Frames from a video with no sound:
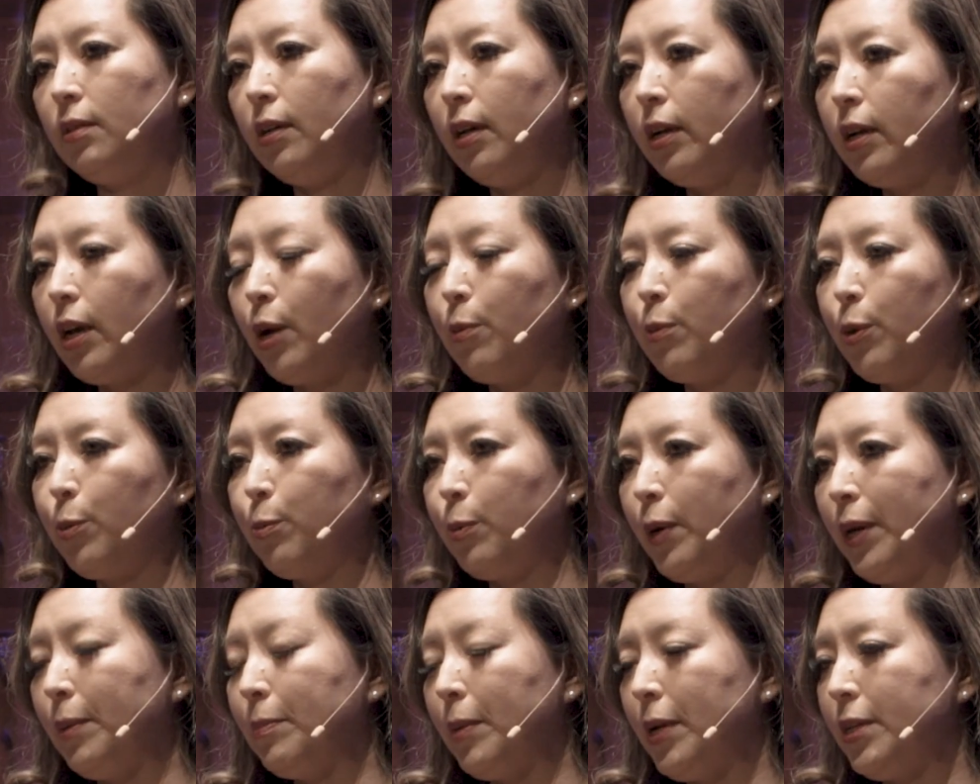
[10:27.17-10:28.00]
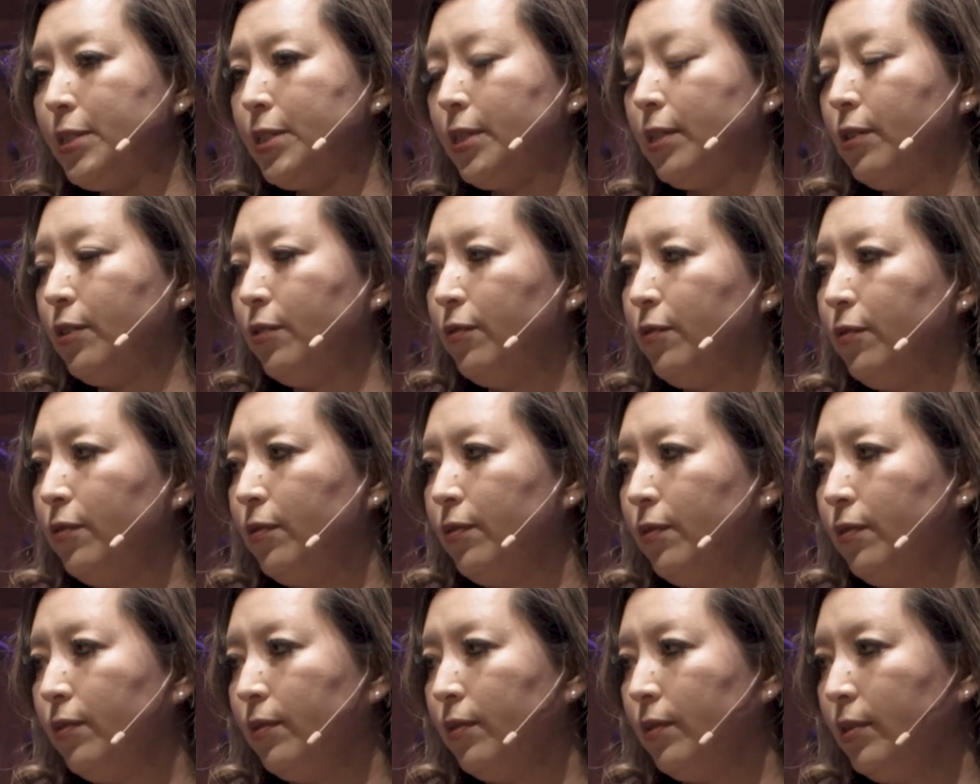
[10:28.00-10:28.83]
and I would weigh myself.
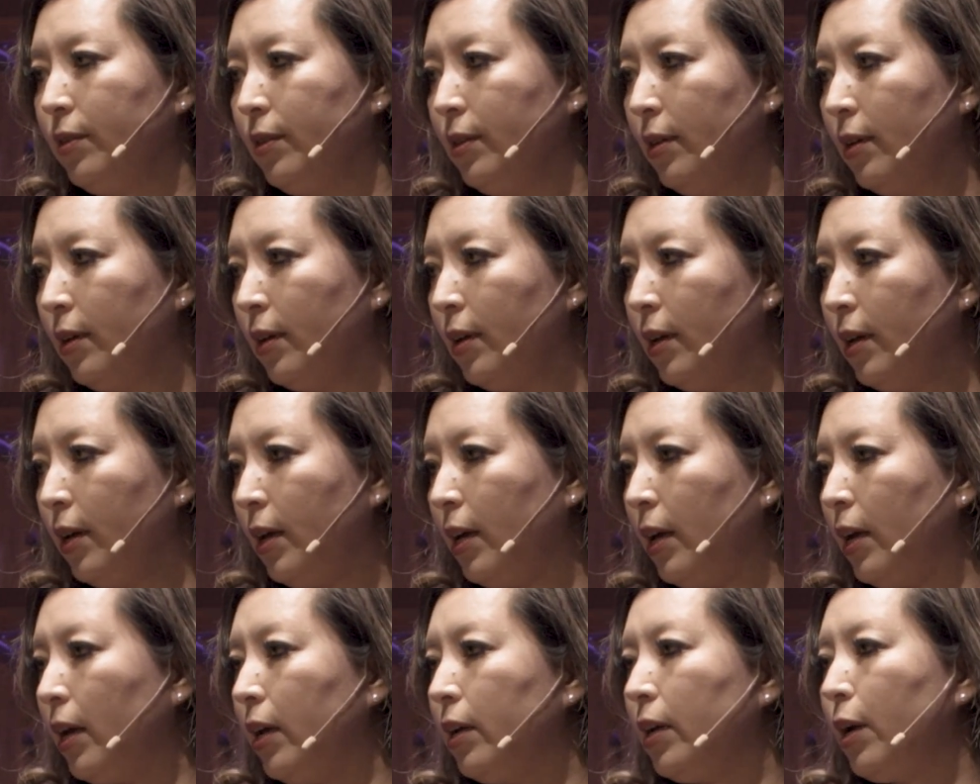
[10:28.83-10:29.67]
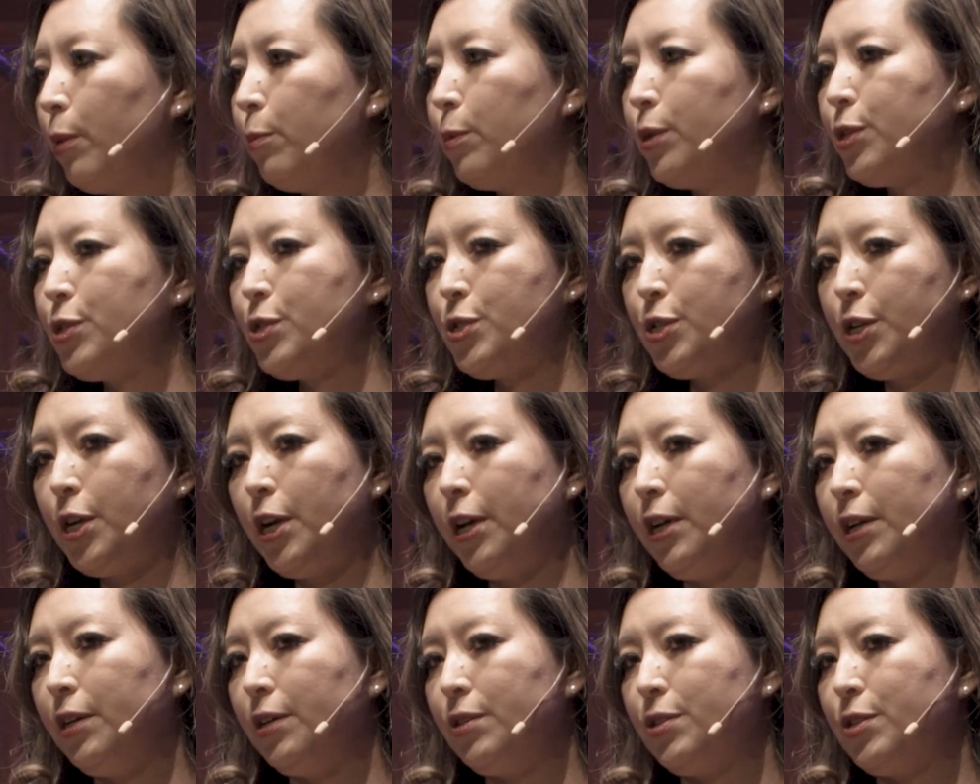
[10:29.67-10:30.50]
And I would
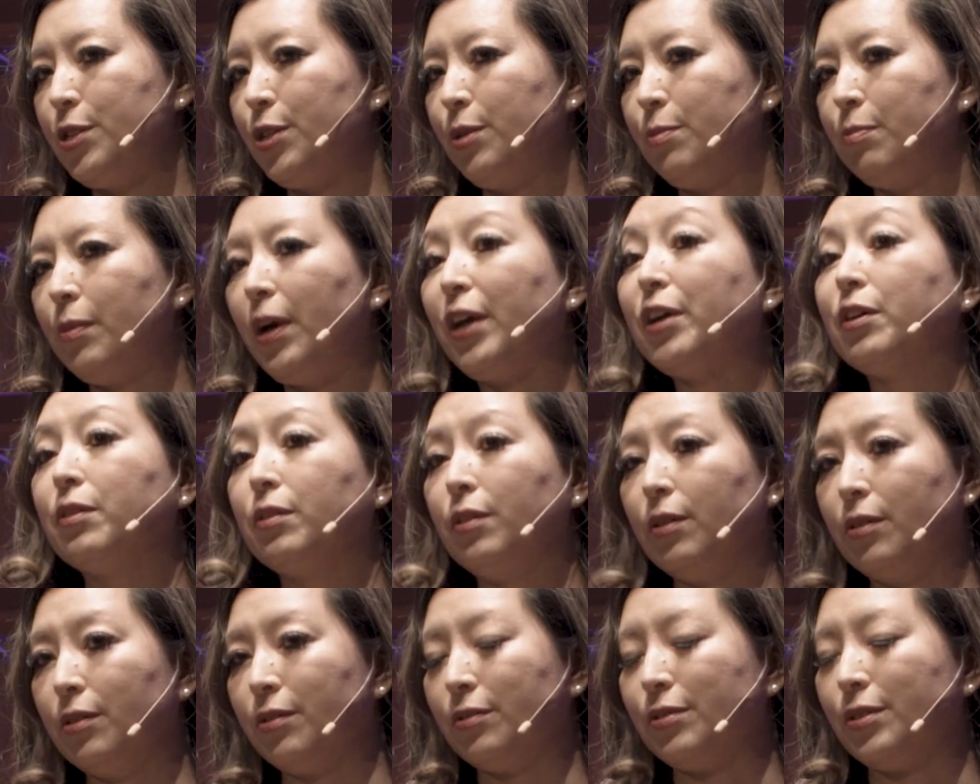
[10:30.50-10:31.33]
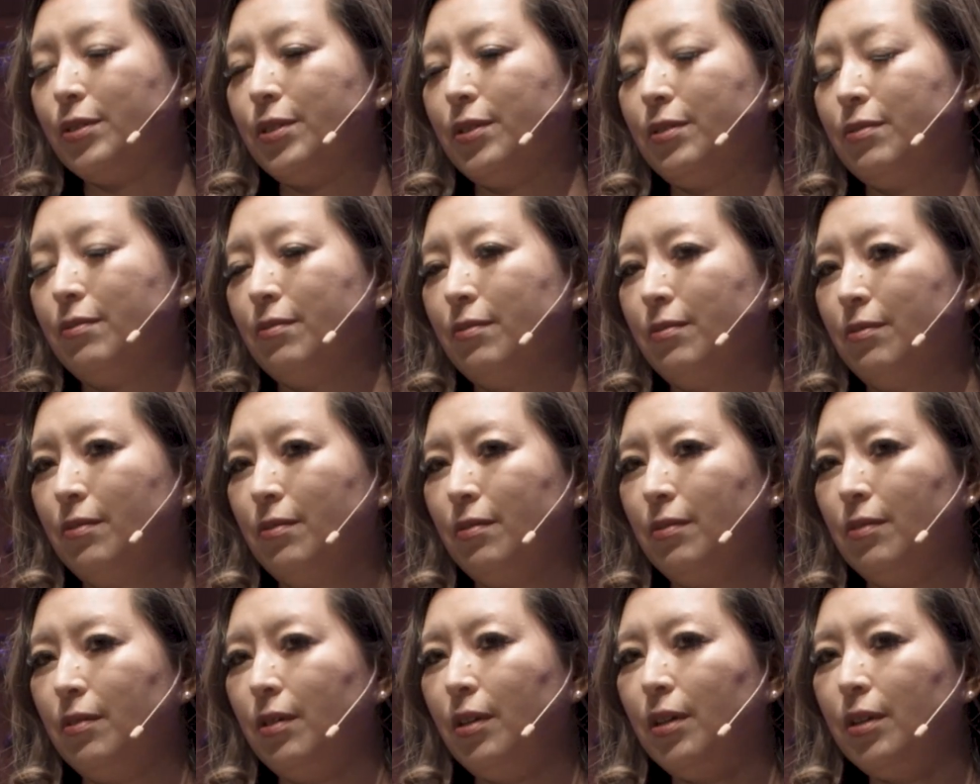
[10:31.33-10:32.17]
change my clothes
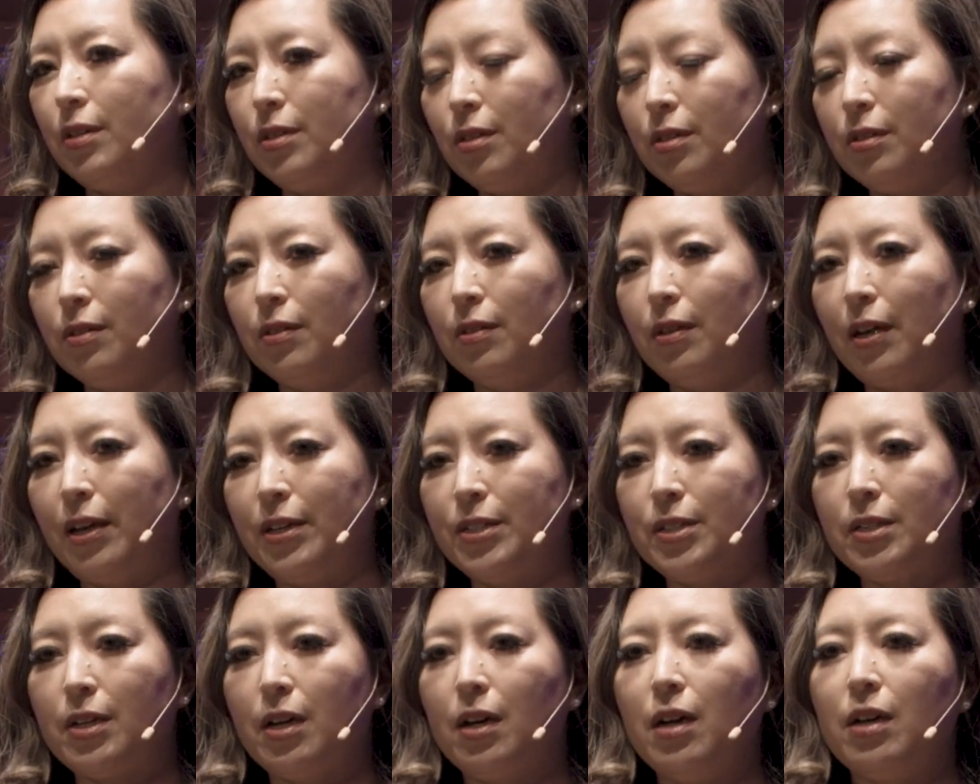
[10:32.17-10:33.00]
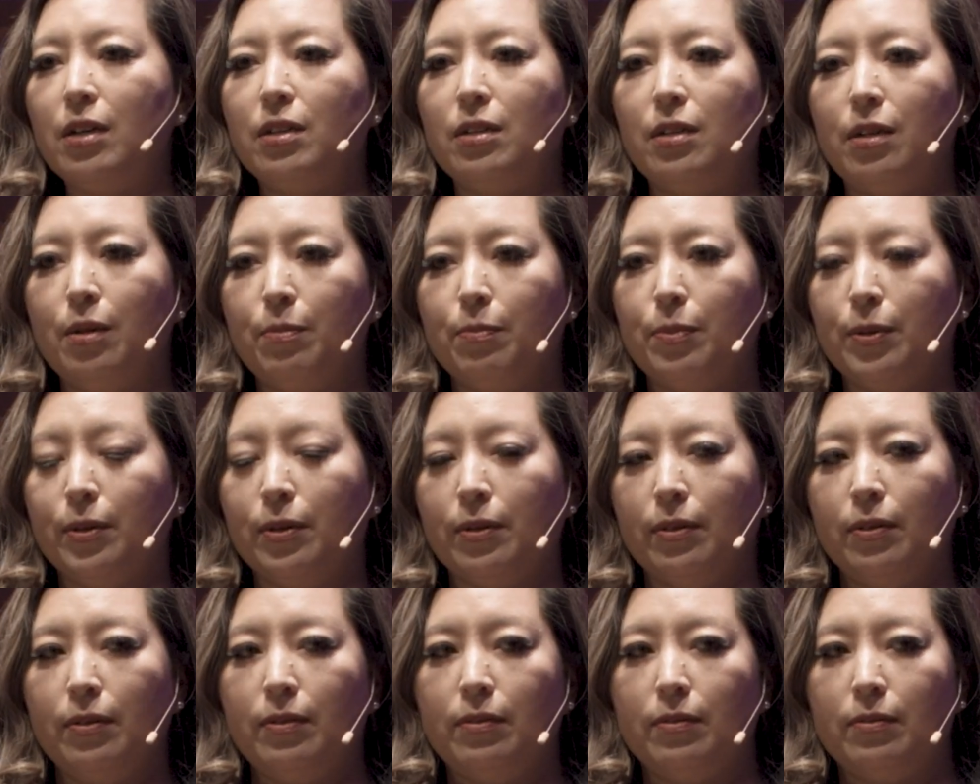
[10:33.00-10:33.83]
until I saw a
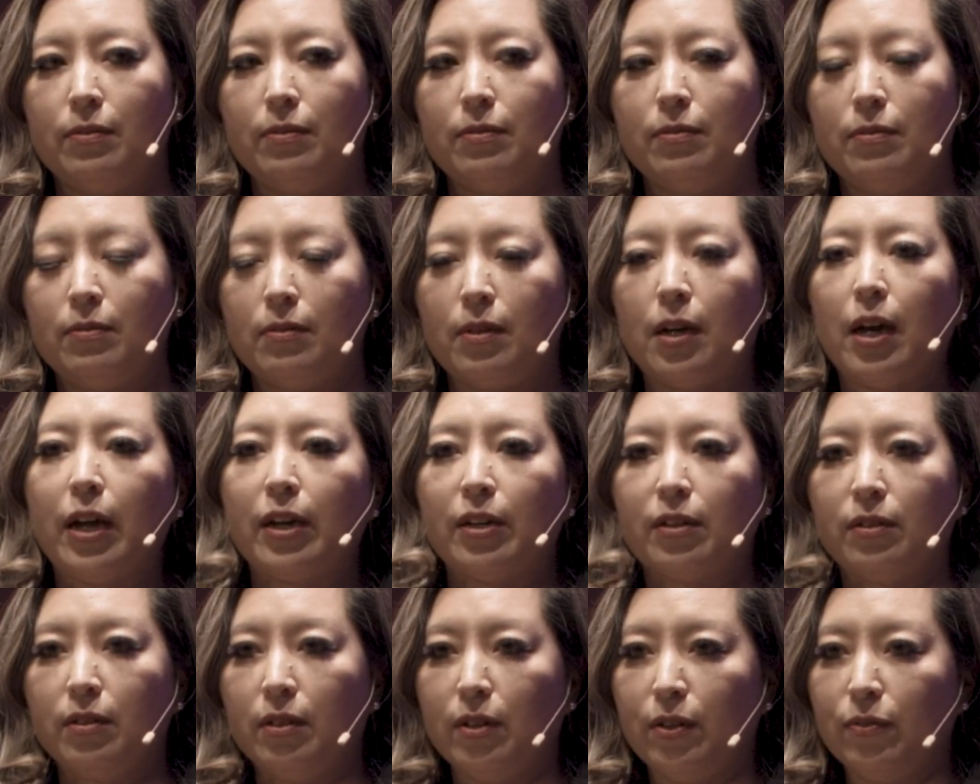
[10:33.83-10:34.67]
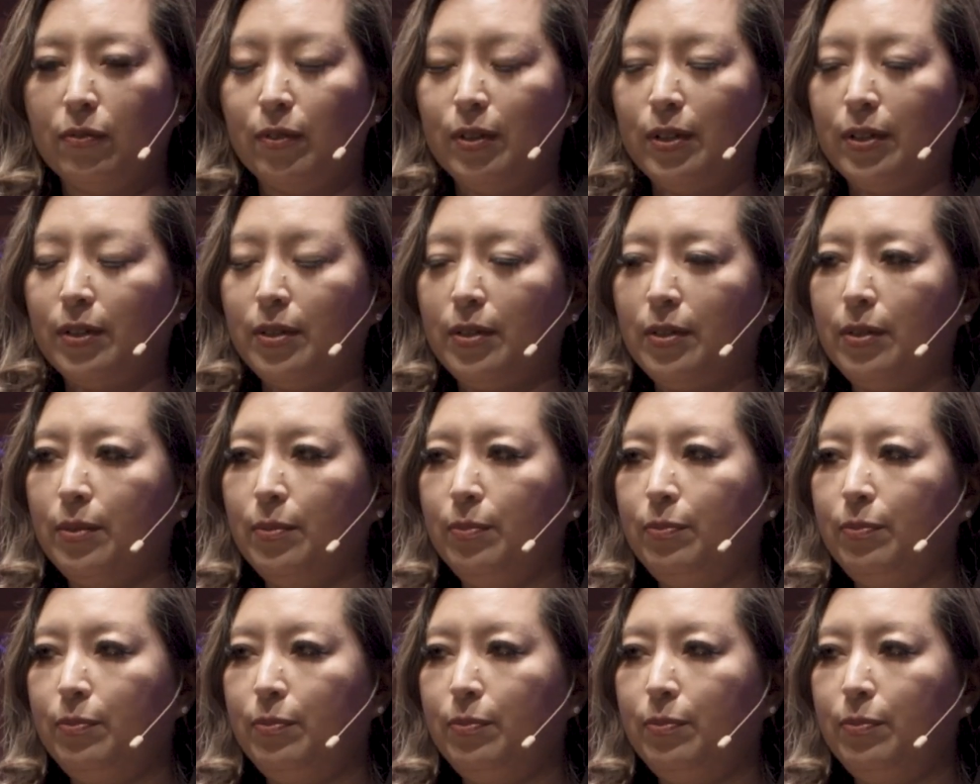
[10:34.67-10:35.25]
number I could live with.